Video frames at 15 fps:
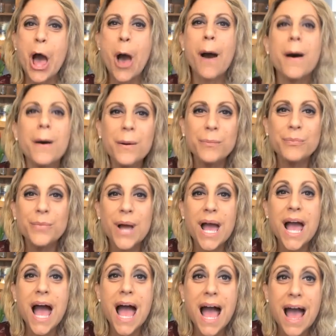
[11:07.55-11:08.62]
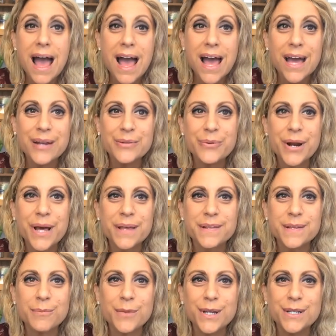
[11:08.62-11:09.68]
And what
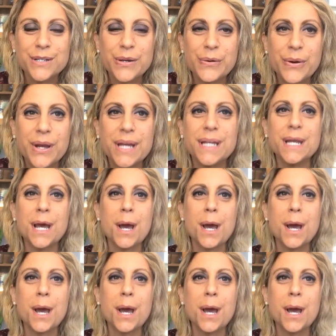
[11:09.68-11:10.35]
else am I doing?